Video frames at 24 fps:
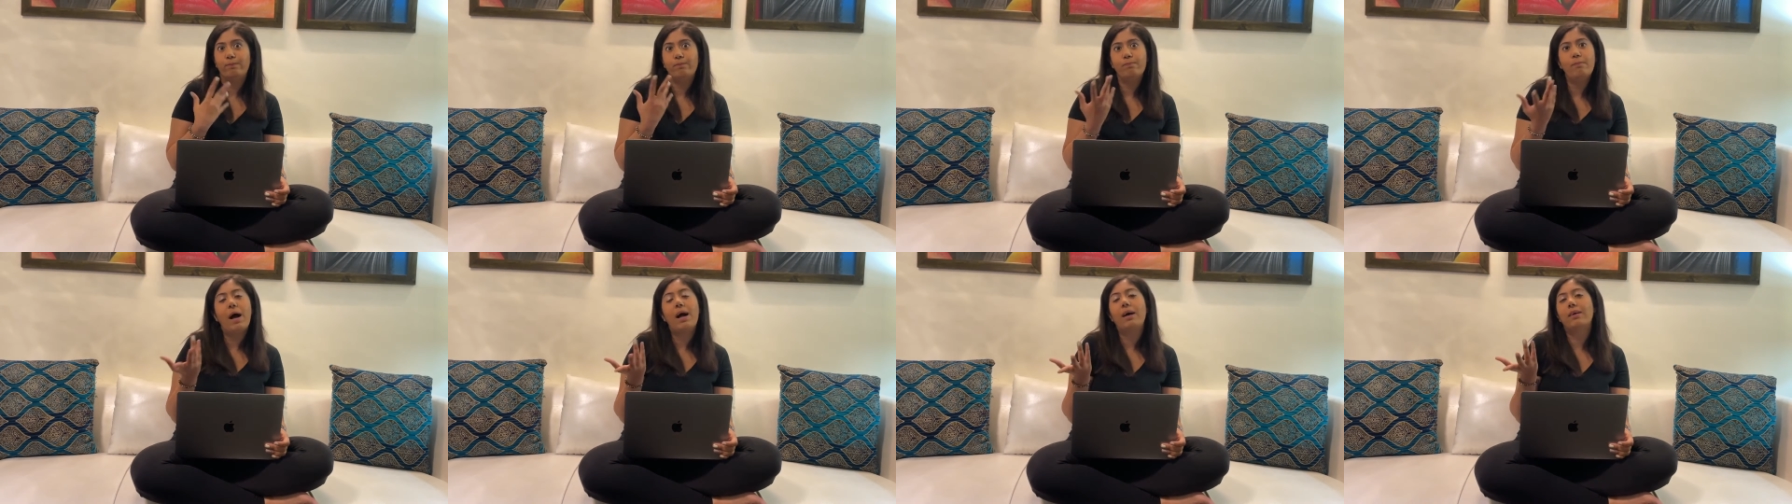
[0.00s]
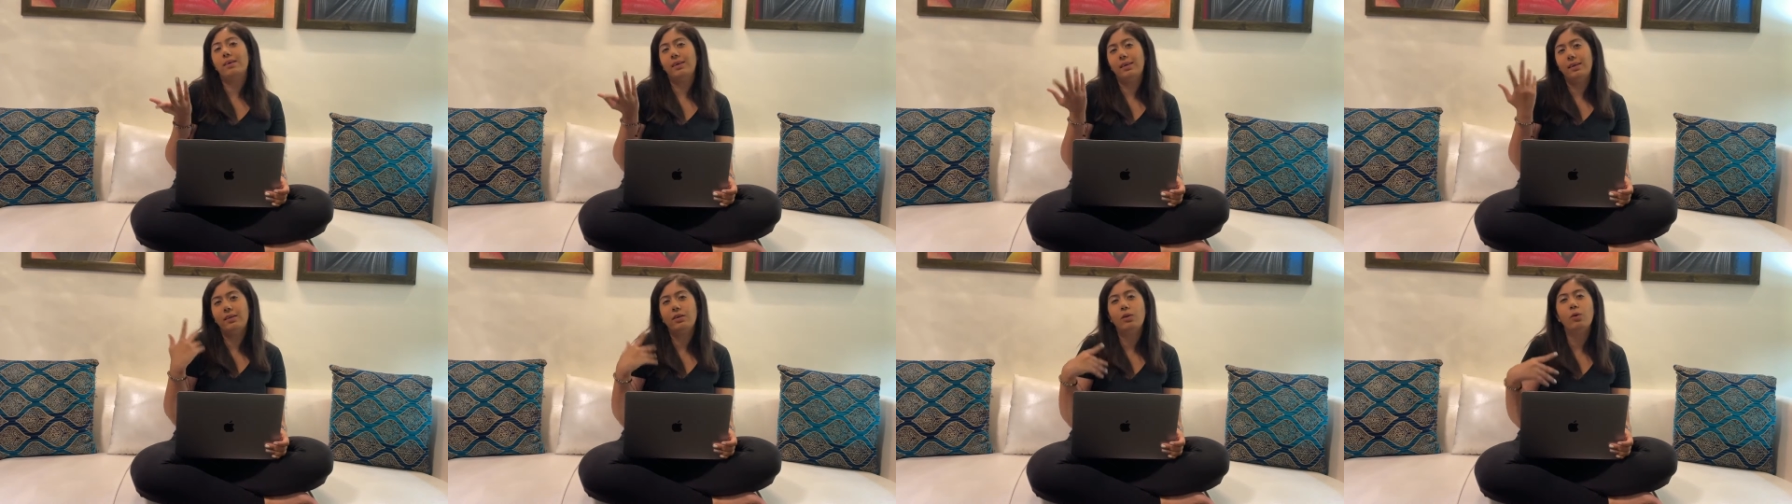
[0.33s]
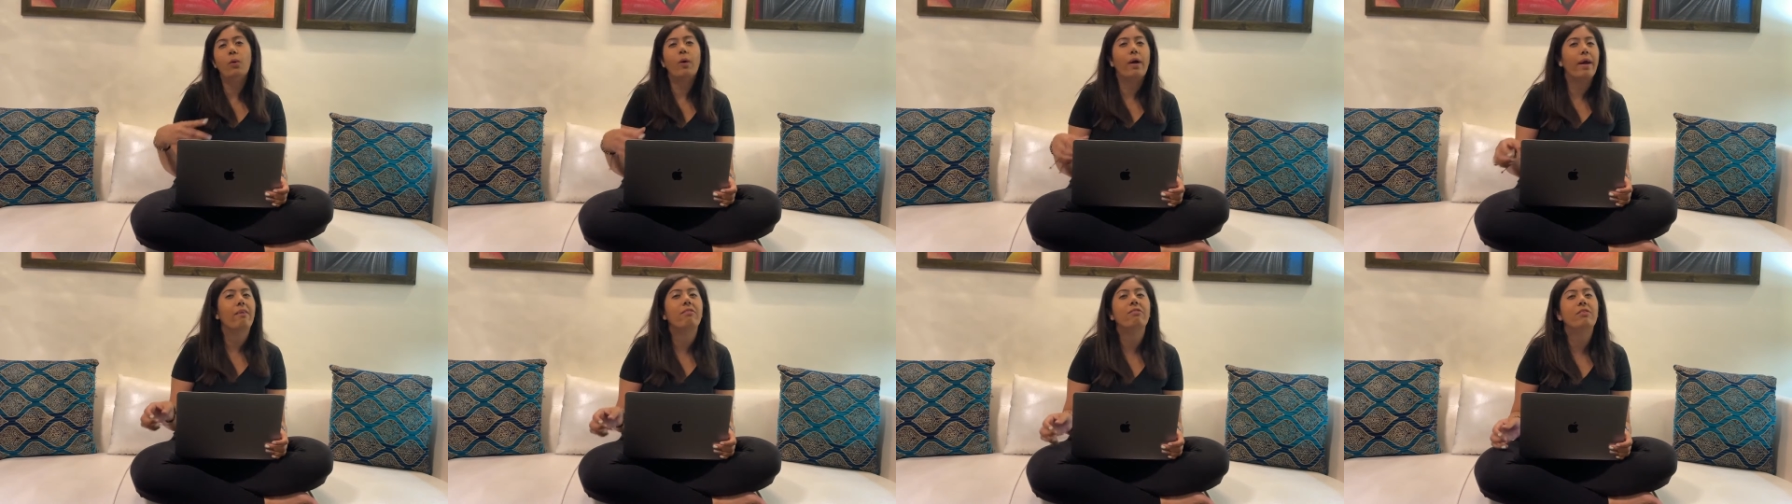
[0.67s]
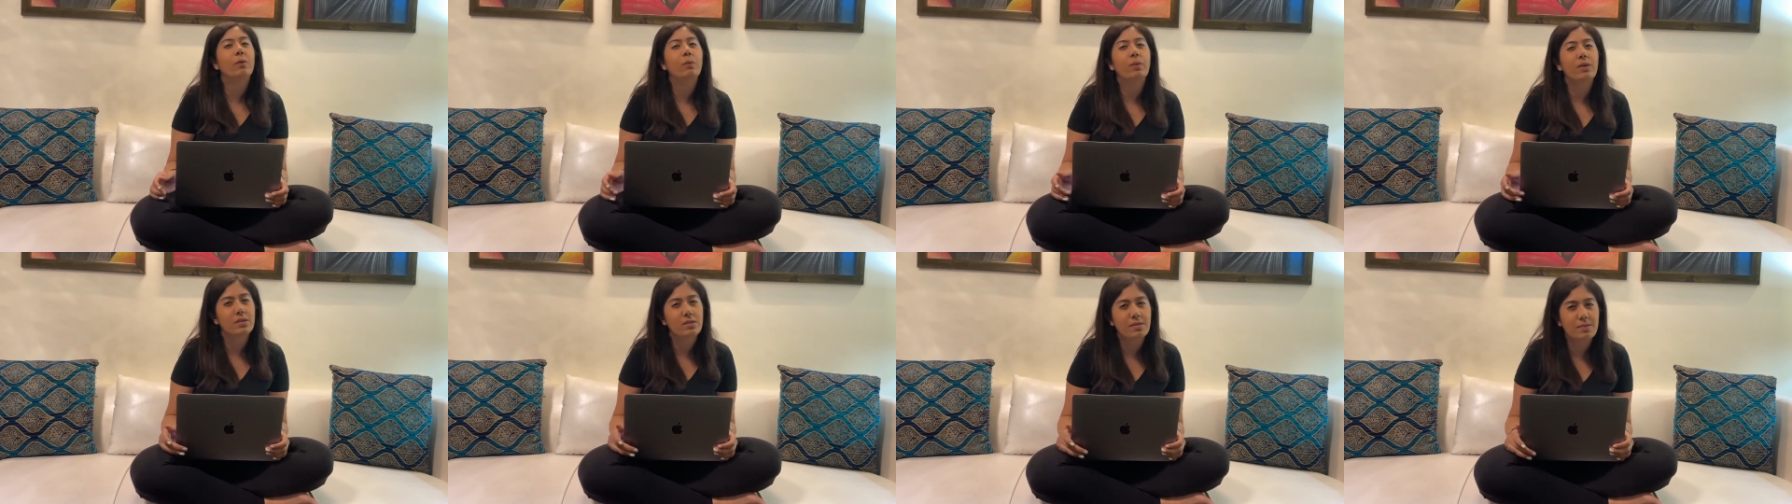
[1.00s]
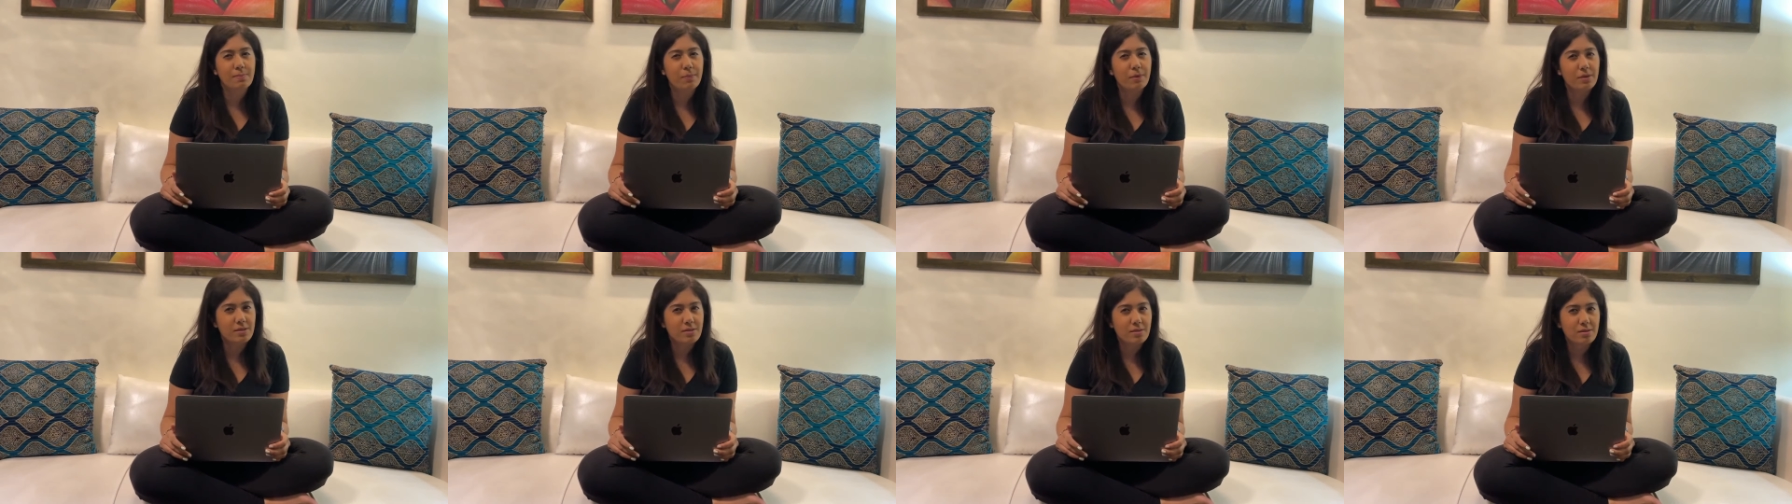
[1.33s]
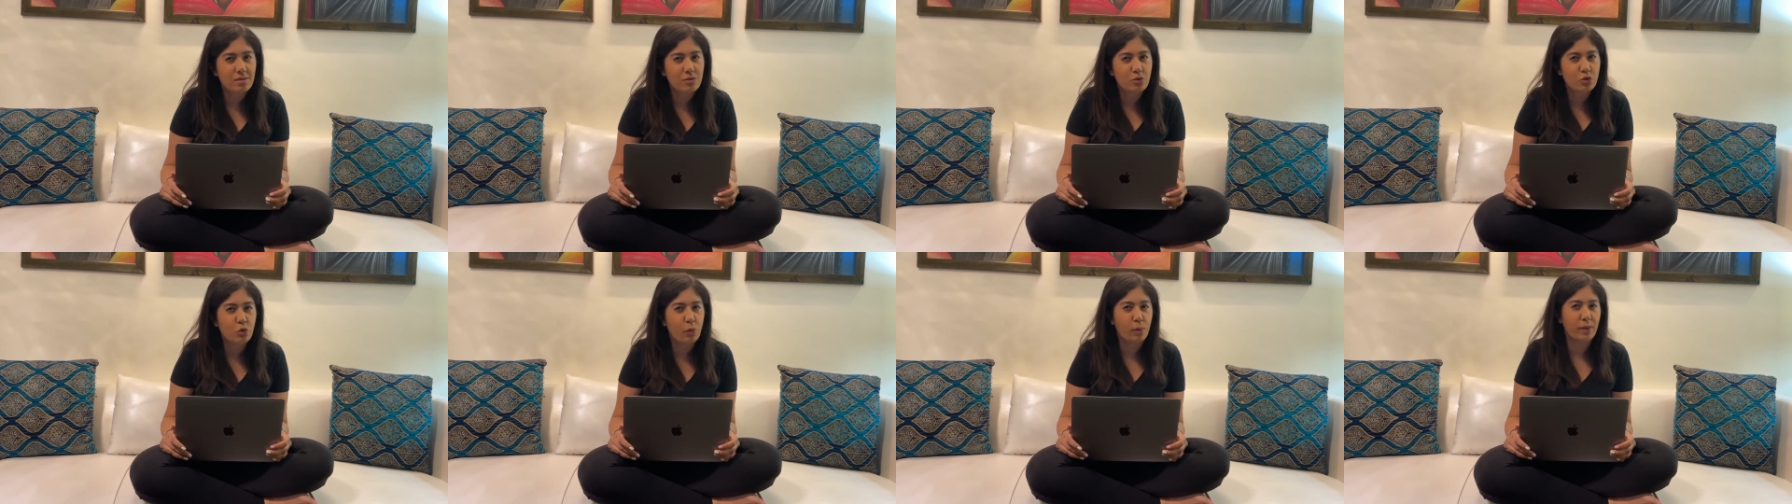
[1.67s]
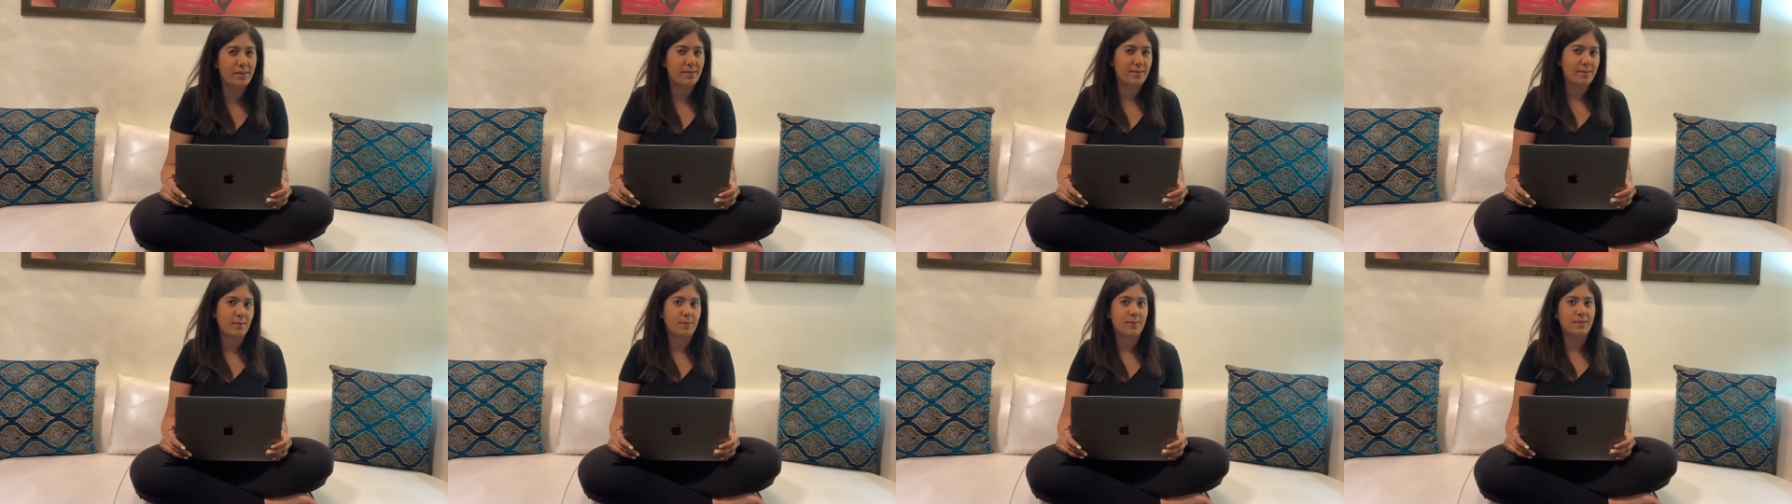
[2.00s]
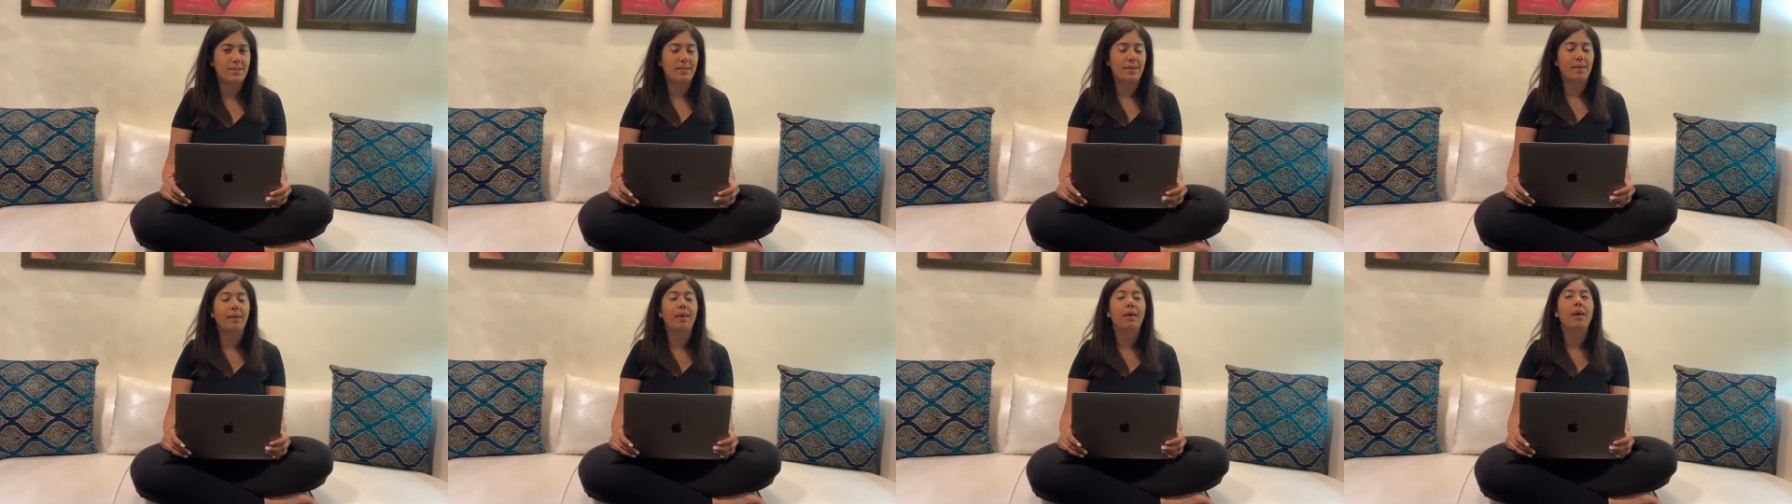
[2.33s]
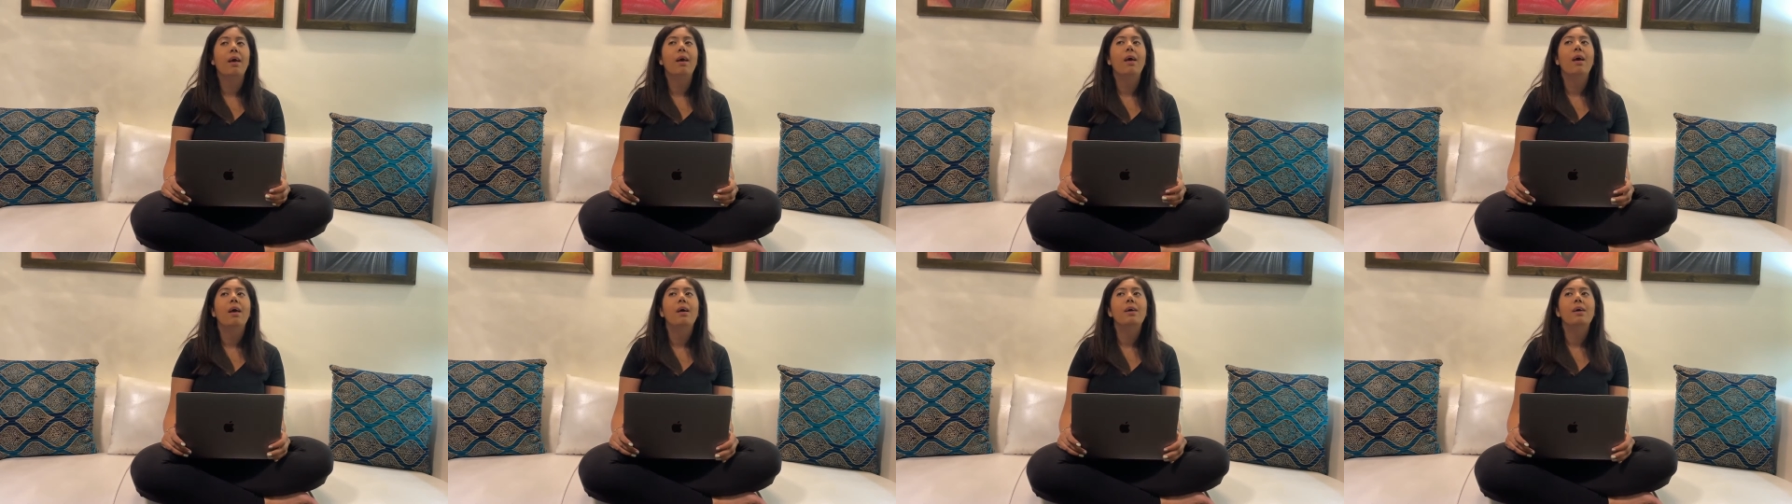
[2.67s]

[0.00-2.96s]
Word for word: baki to everyone's personal choice, you see.